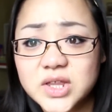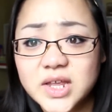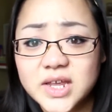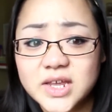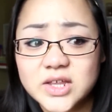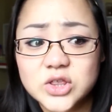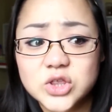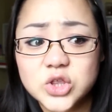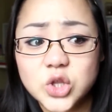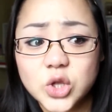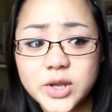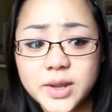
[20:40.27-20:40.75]

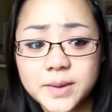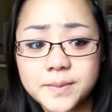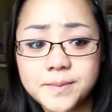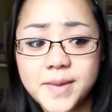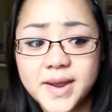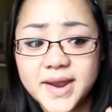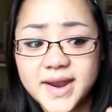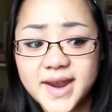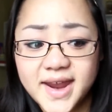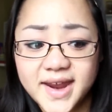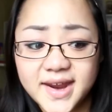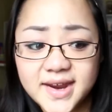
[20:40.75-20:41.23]
Like, look at
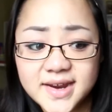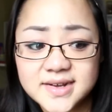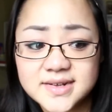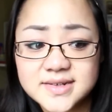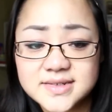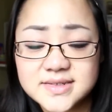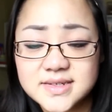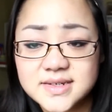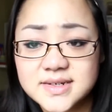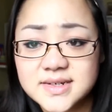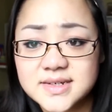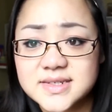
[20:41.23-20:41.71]
my
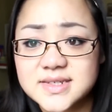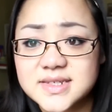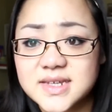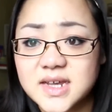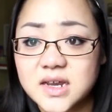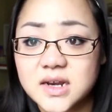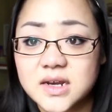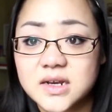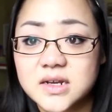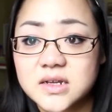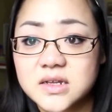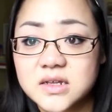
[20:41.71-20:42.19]
hands. And he
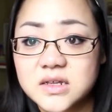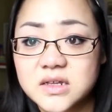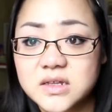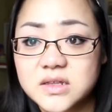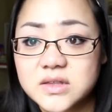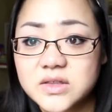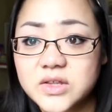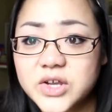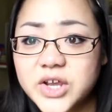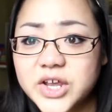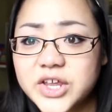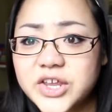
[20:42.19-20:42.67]
said,
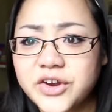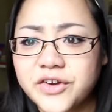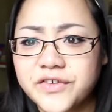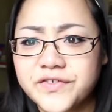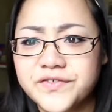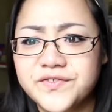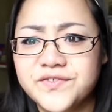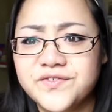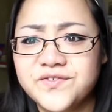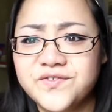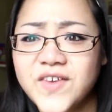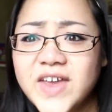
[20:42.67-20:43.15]
look at your
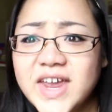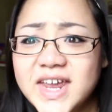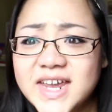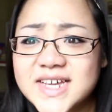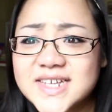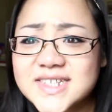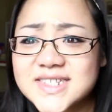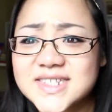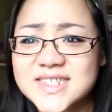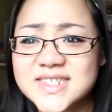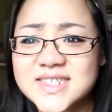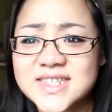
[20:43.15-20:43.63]

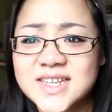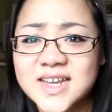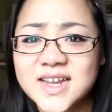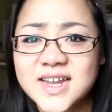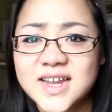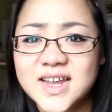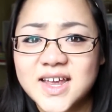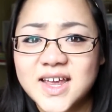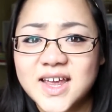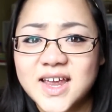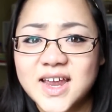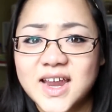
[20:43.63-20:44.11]
face.
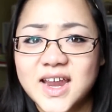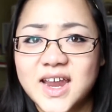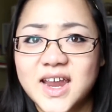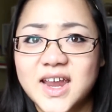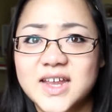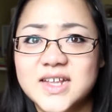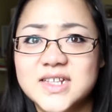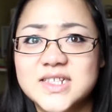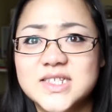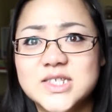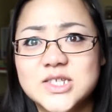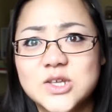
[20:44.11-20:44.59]

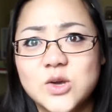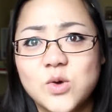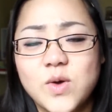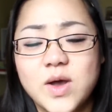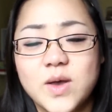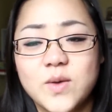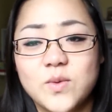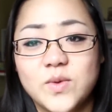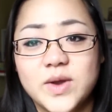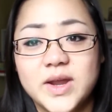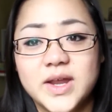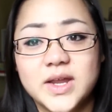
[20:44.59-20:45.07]
And so
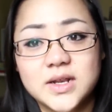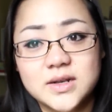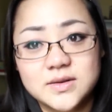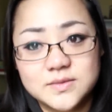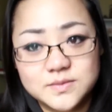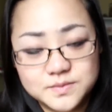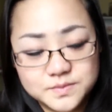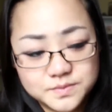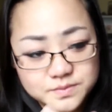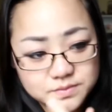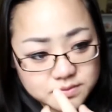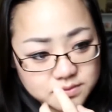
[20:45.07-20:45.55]
I went
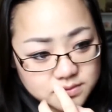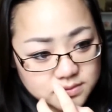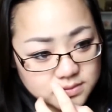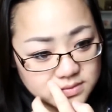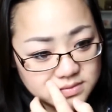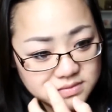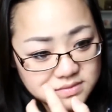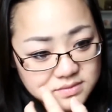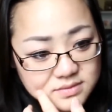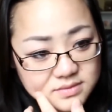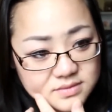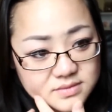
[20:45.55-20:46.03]

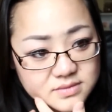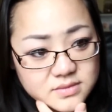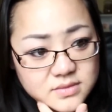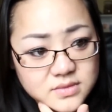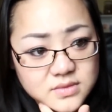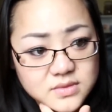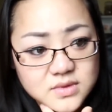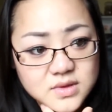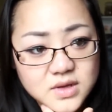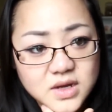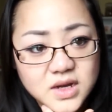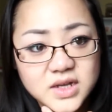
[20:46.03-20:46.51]

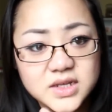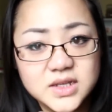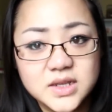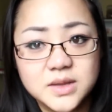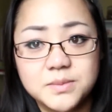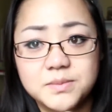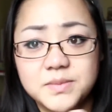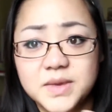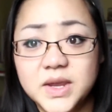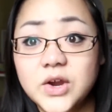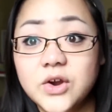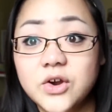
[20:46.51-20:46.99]
in the
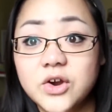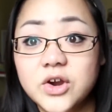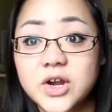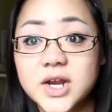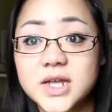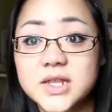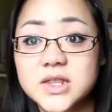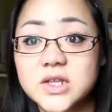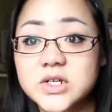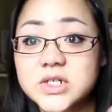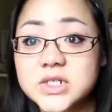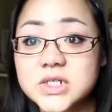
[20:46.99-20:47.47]
mirror, and
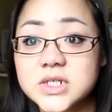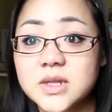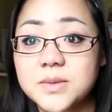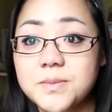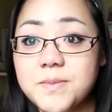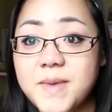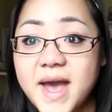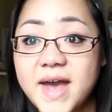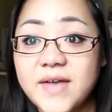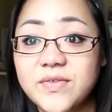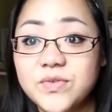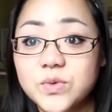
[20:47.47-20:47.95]
I looked in the
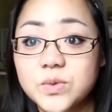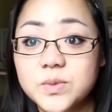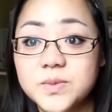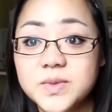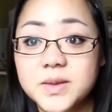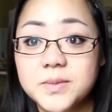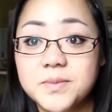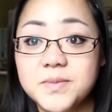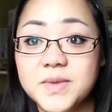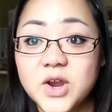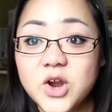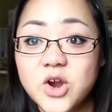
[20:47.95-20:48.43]
bathroom in
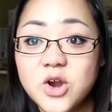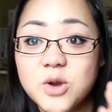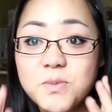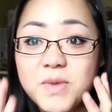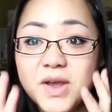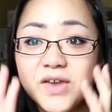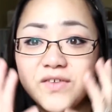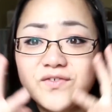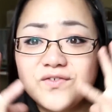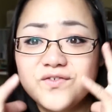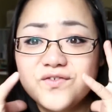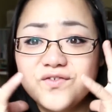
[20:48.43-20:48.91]
the mirror, and
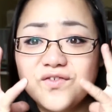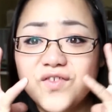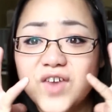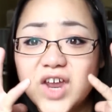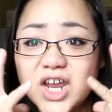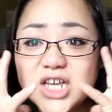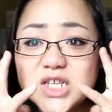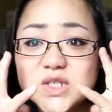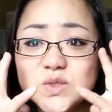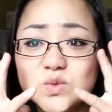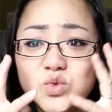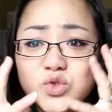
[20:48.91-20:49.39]
my
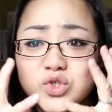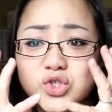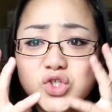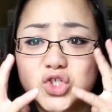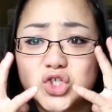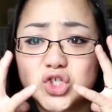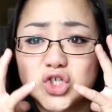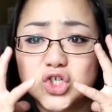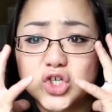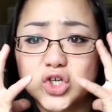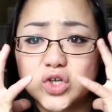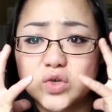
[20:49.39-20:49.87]
face was
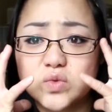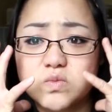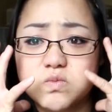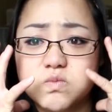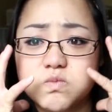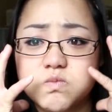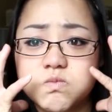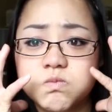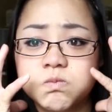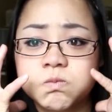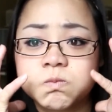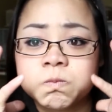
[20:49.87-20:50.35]
like,
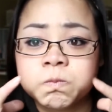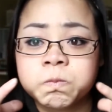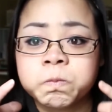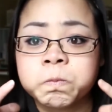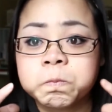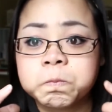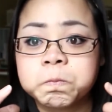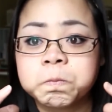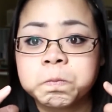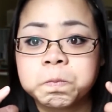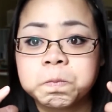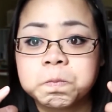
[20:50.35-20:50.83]

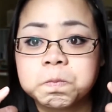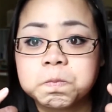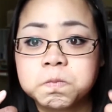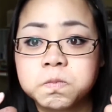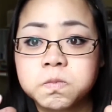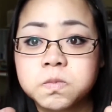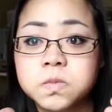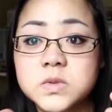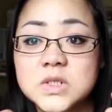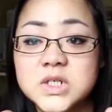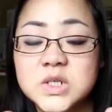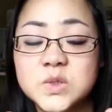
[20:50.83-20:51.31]

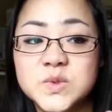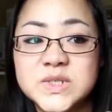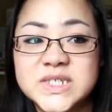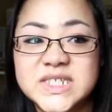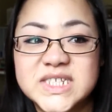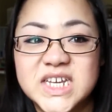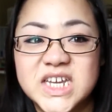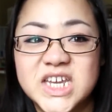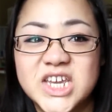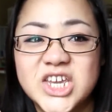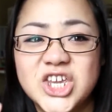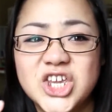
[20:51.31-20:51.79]
it was
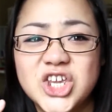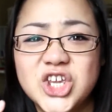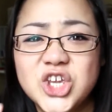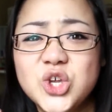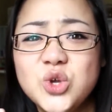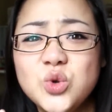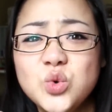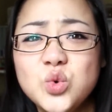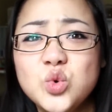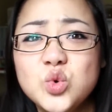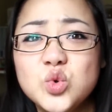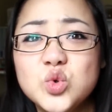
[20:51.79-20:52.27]
like
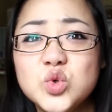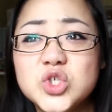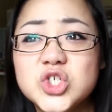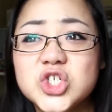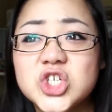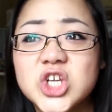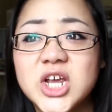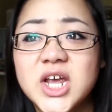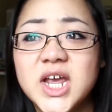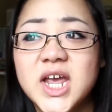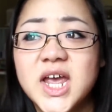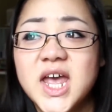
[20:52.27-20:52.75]

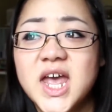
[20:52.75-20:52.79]
huge.